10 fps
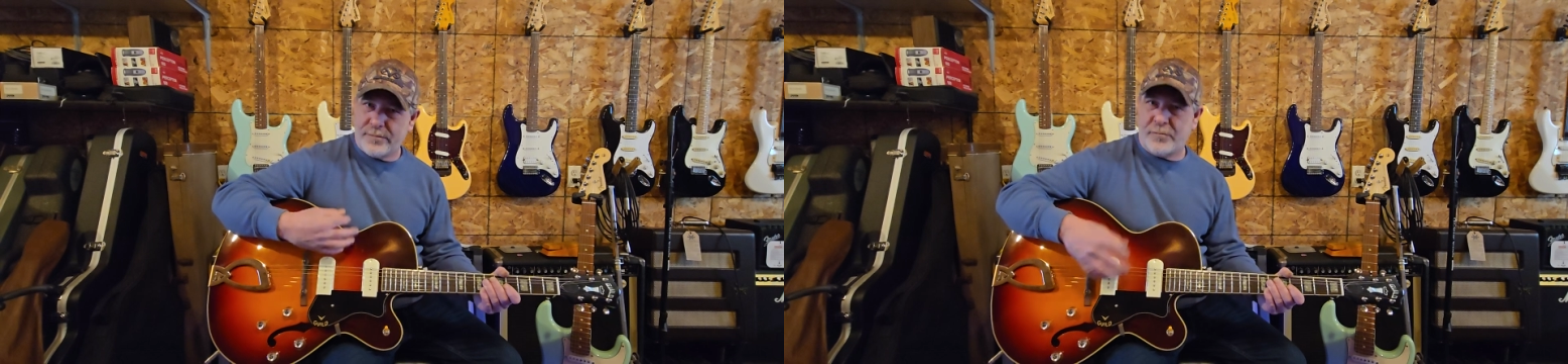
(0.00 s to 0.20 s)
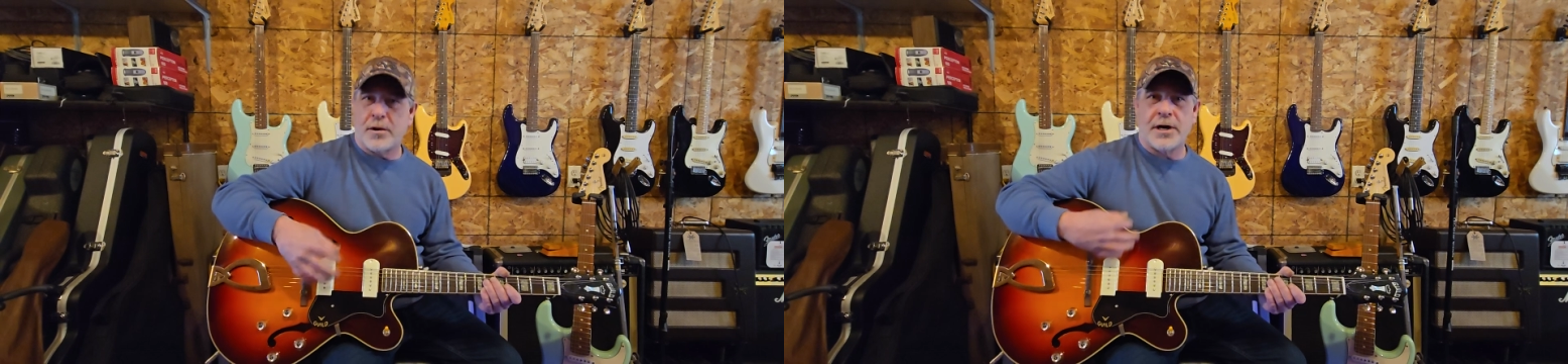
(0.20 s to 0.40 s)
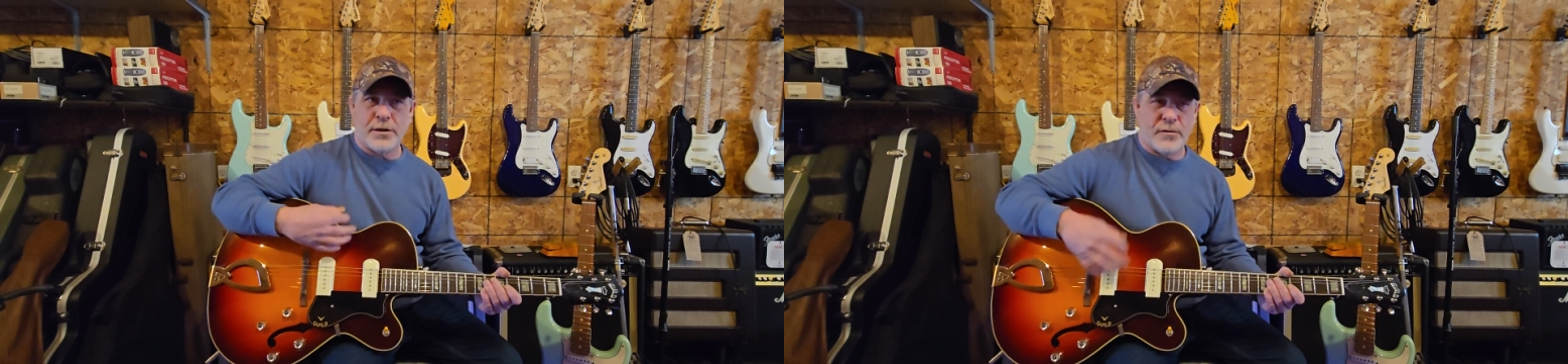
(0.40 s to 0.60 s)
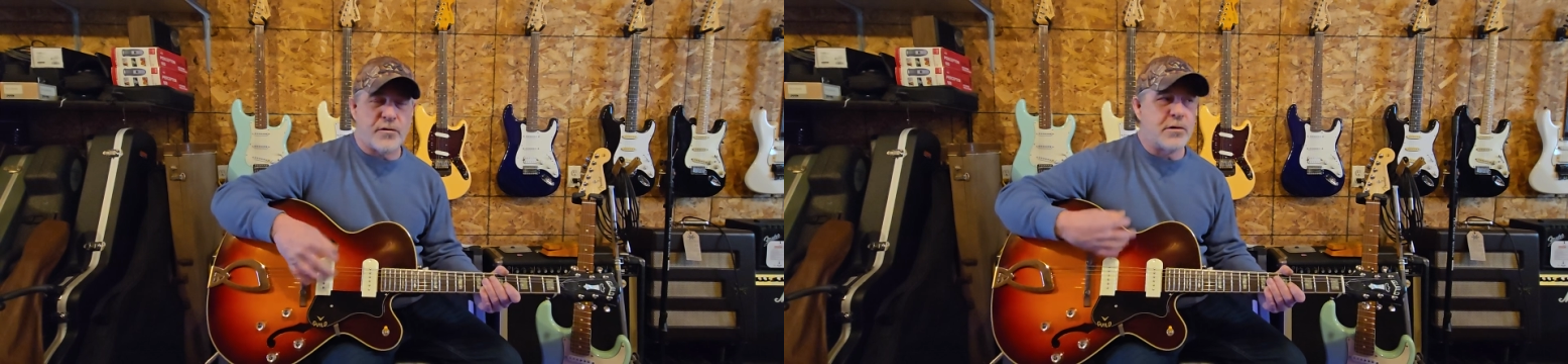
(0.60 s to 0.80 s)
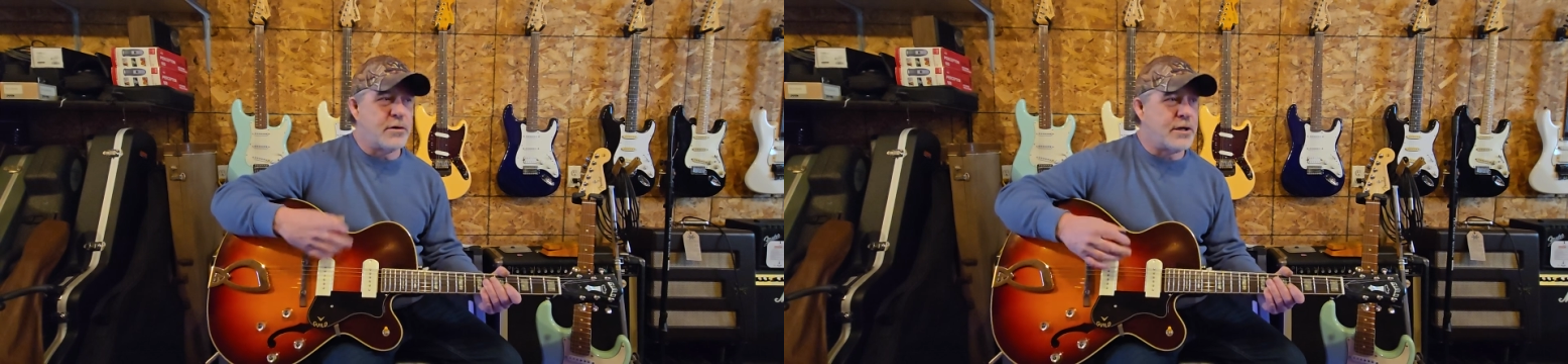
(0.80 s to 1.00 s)
running
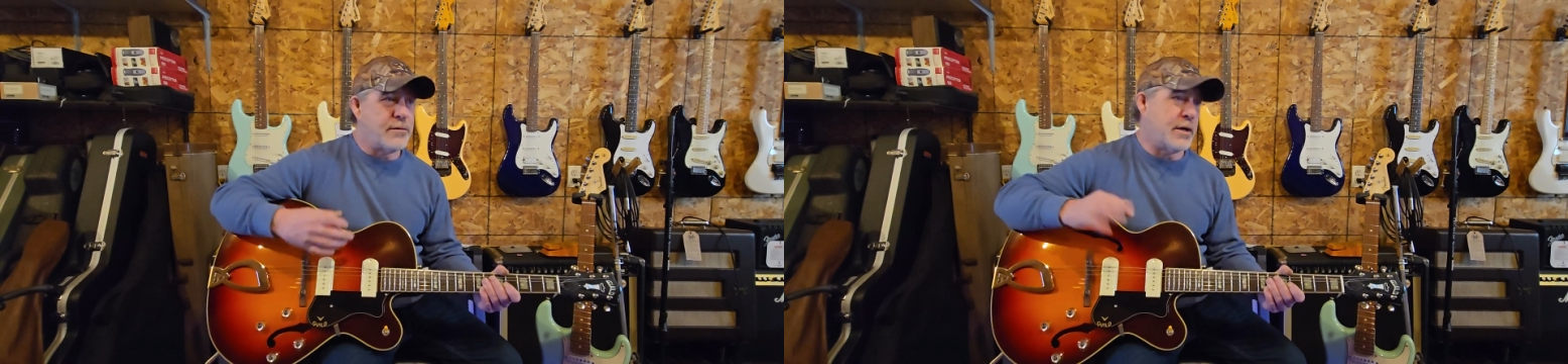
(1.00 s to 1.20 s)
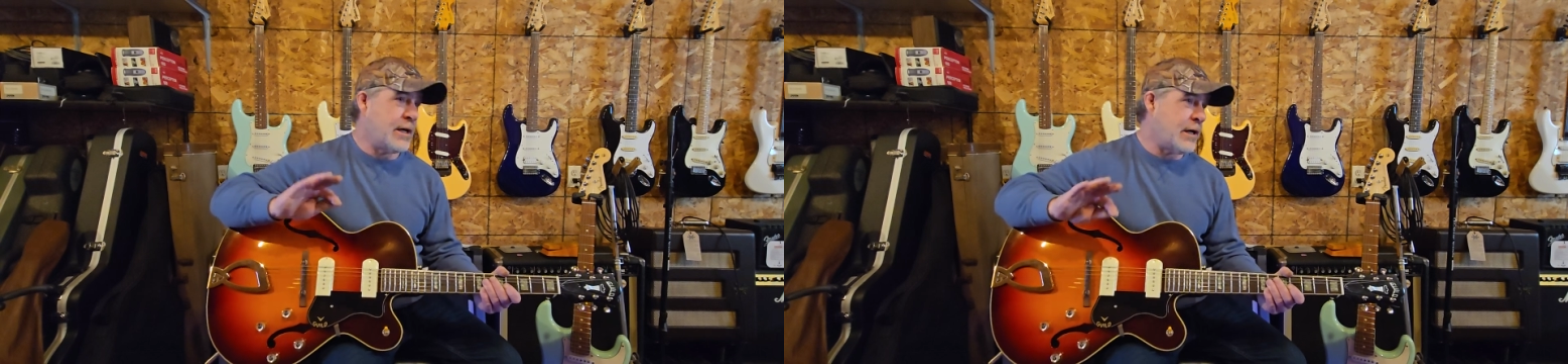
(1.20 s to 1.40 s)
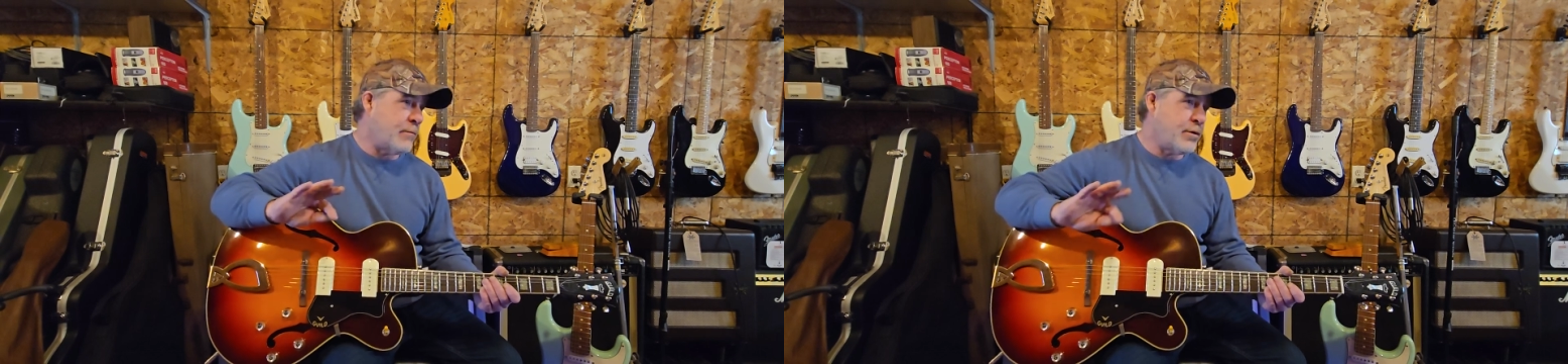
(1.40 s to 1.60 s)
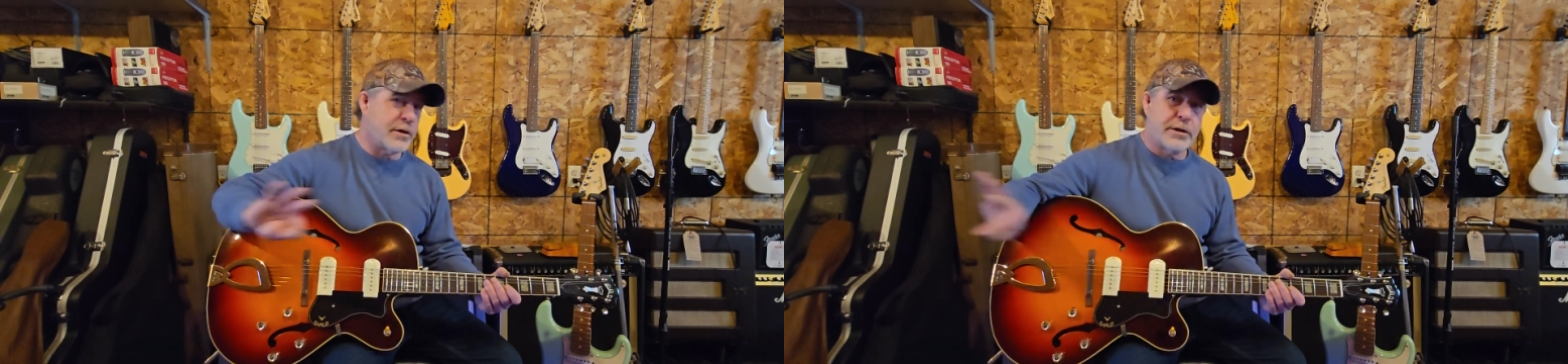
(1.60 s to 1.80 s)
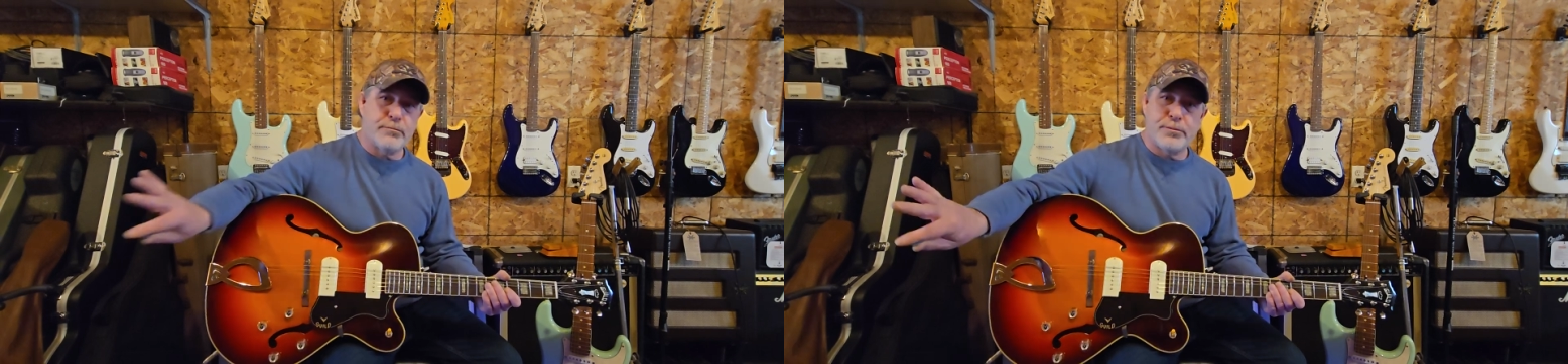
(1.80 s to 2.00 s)
through it, then I'll
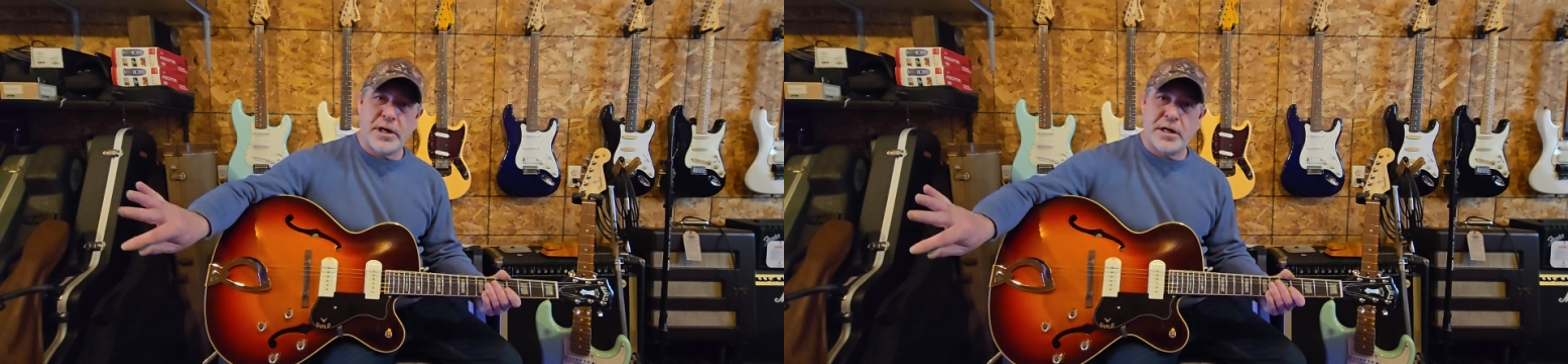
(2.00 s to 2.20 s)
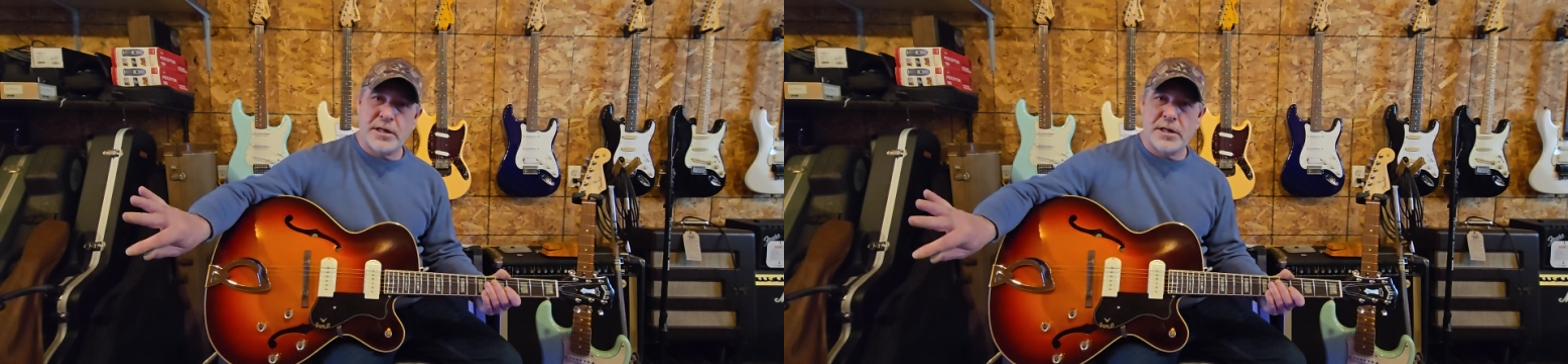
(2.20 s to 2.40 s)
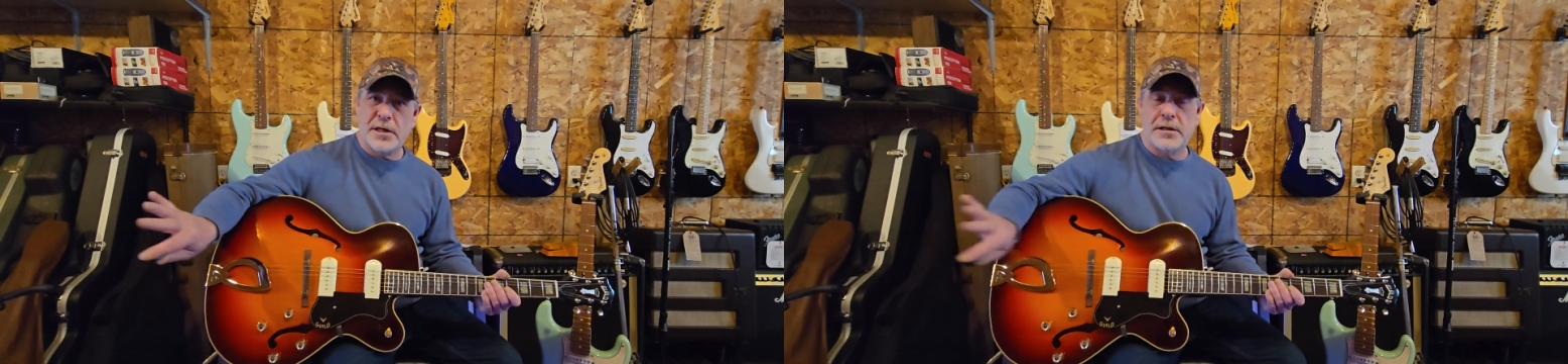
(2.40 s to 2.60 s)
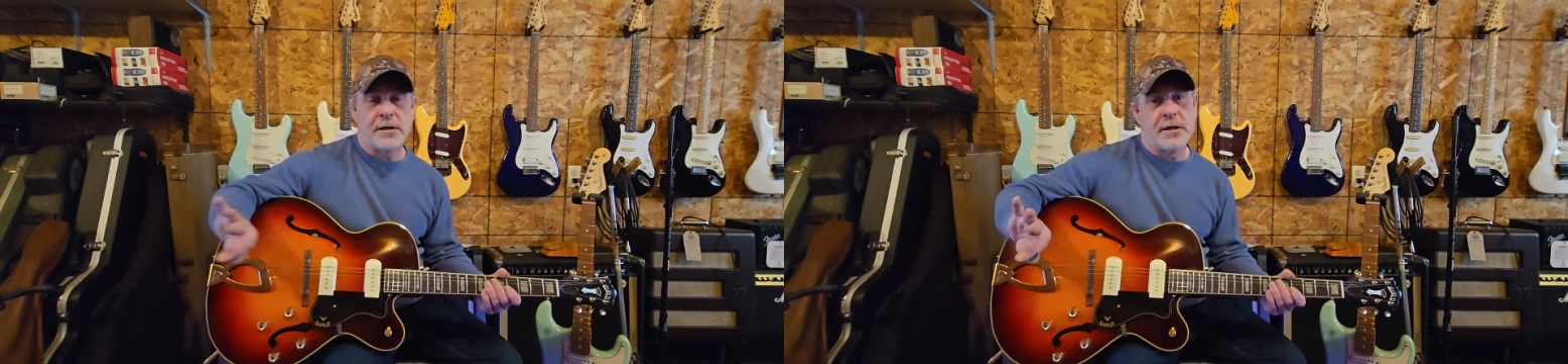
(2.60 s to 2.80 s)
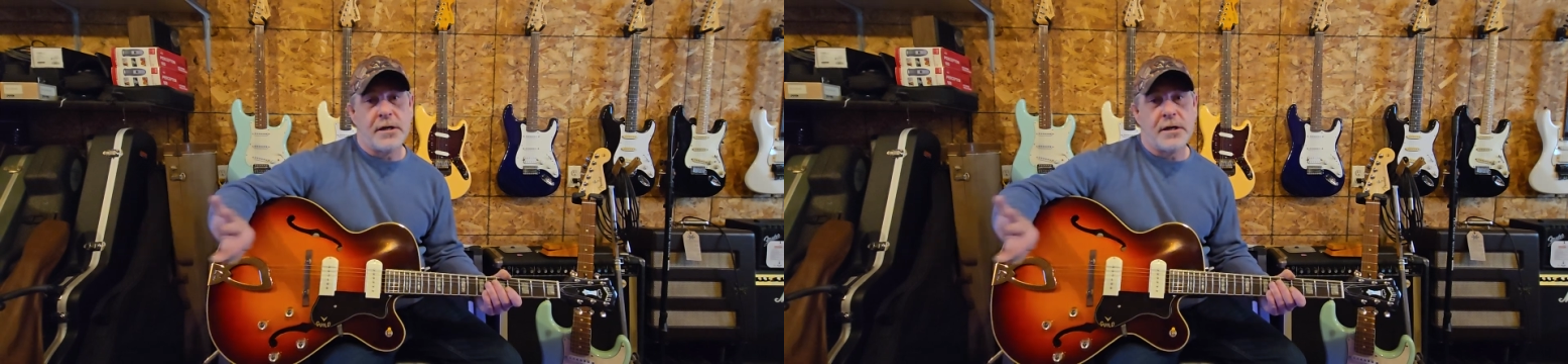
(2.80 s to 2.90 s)
put a pin in it